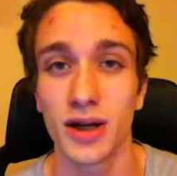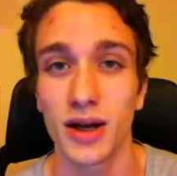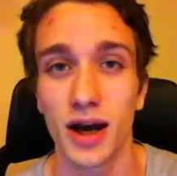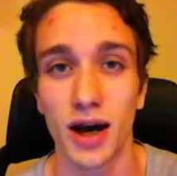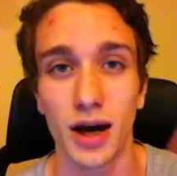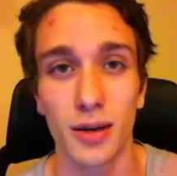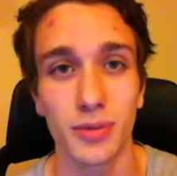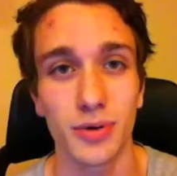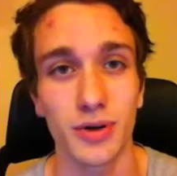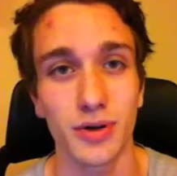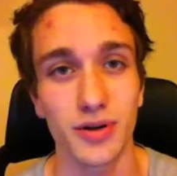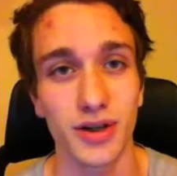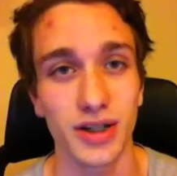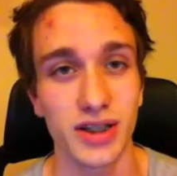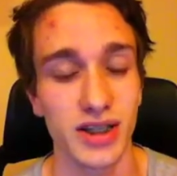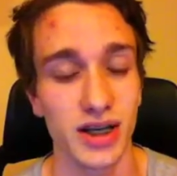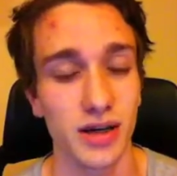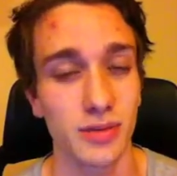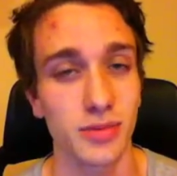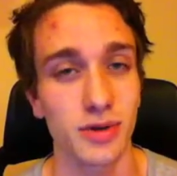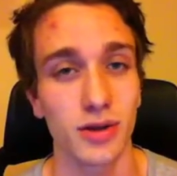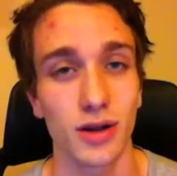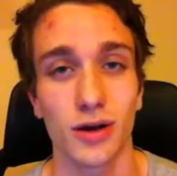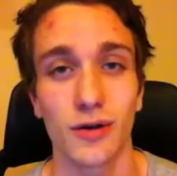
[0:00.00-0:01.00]
I'll put a link
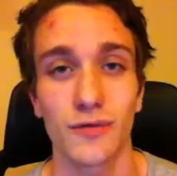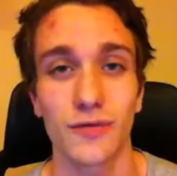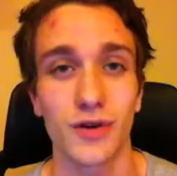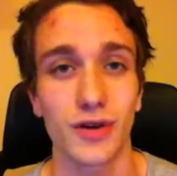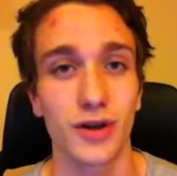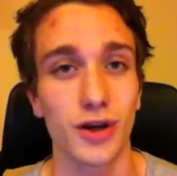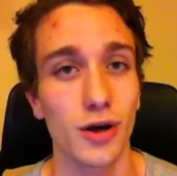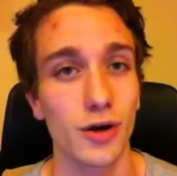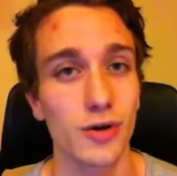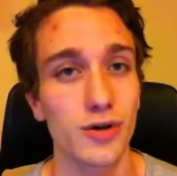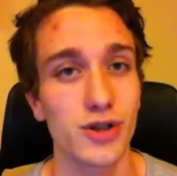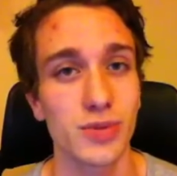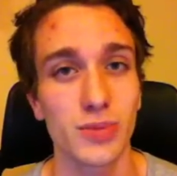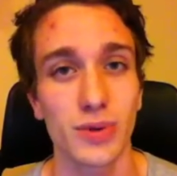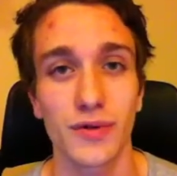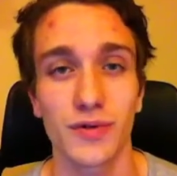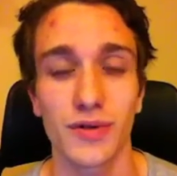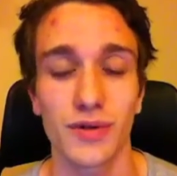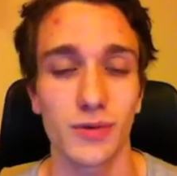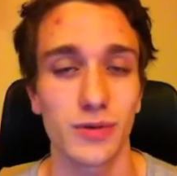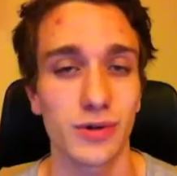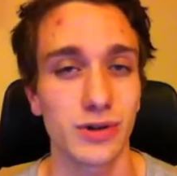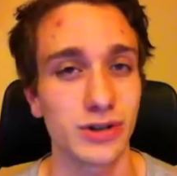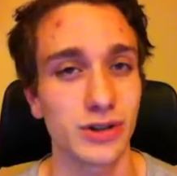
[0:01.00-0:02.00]
down below. If you're coachable, if
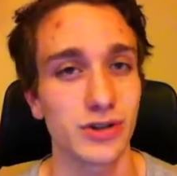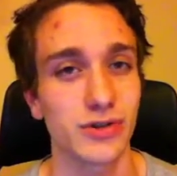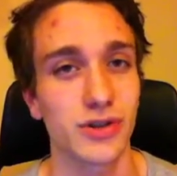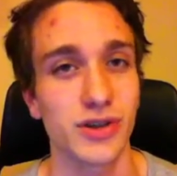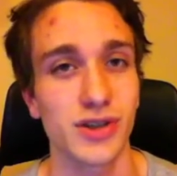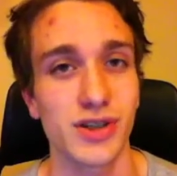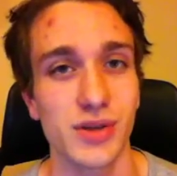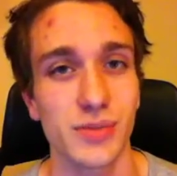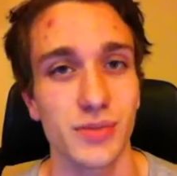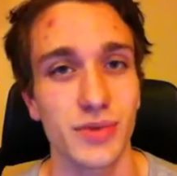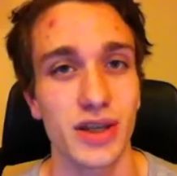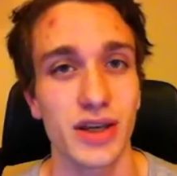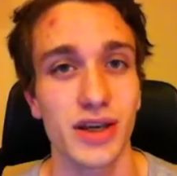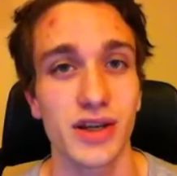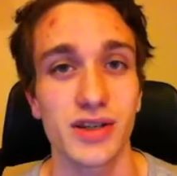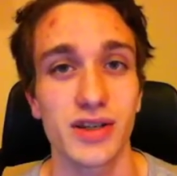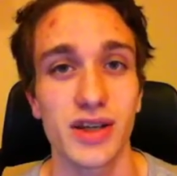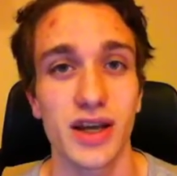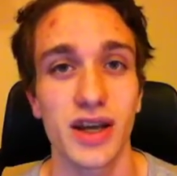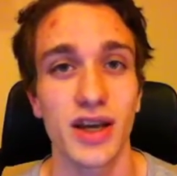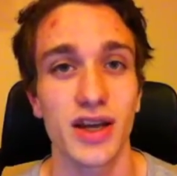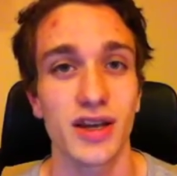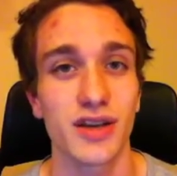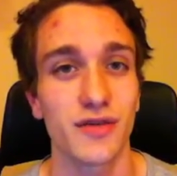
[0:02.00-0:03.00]
you're willing to learn some things,
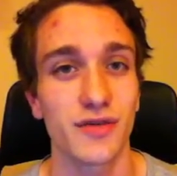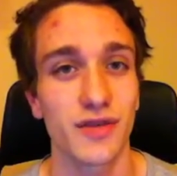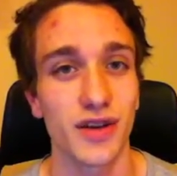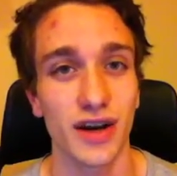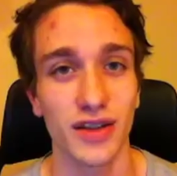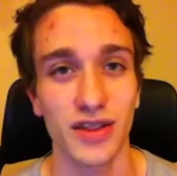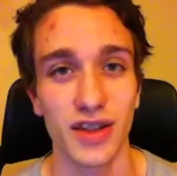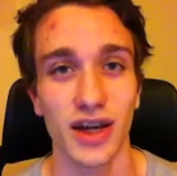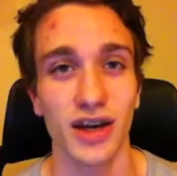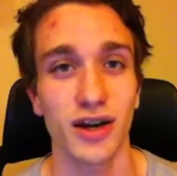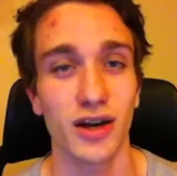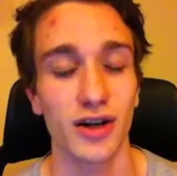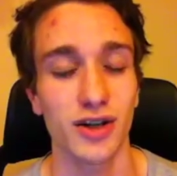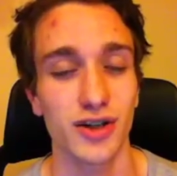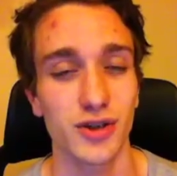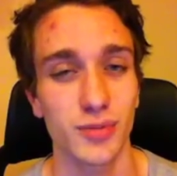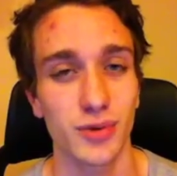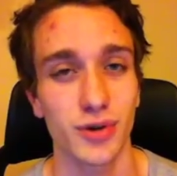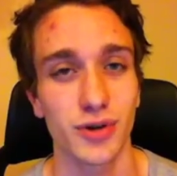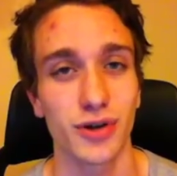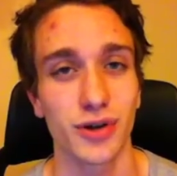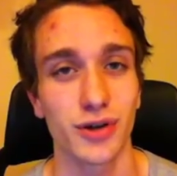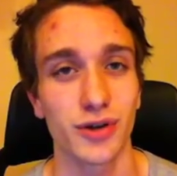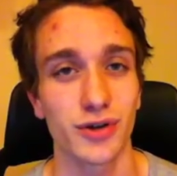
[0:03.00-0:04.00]
you've got that
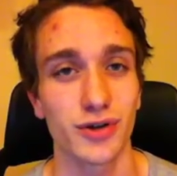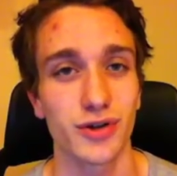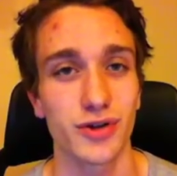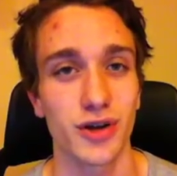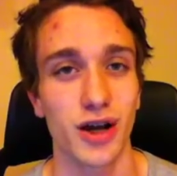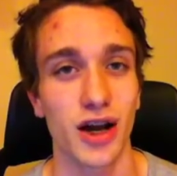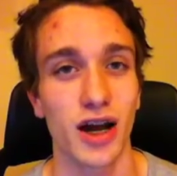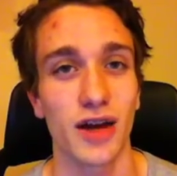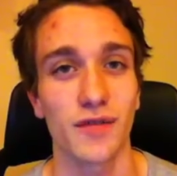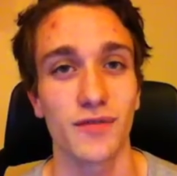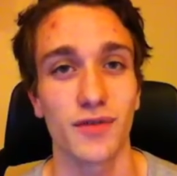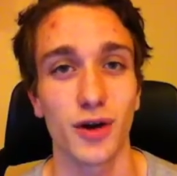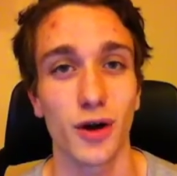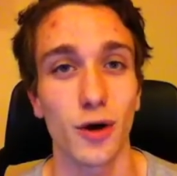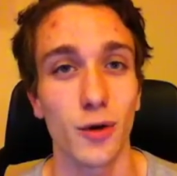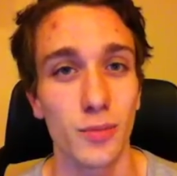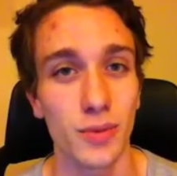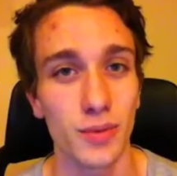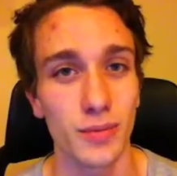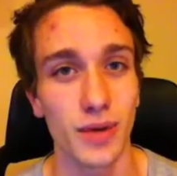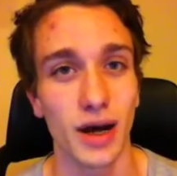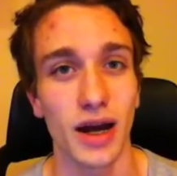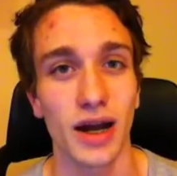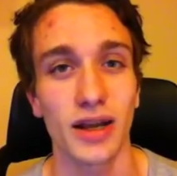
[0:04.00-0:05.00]
entrepreneurial drive, you're
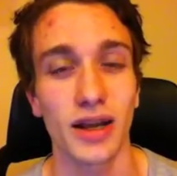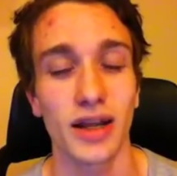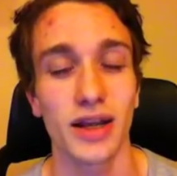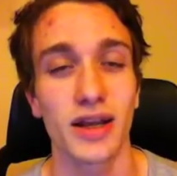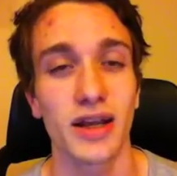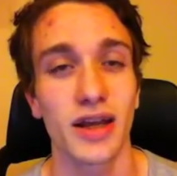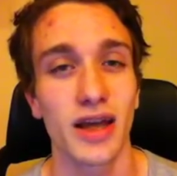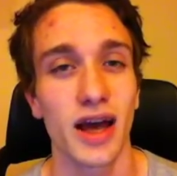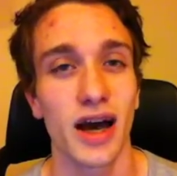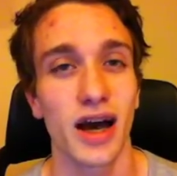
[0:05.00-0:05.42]
open-minded,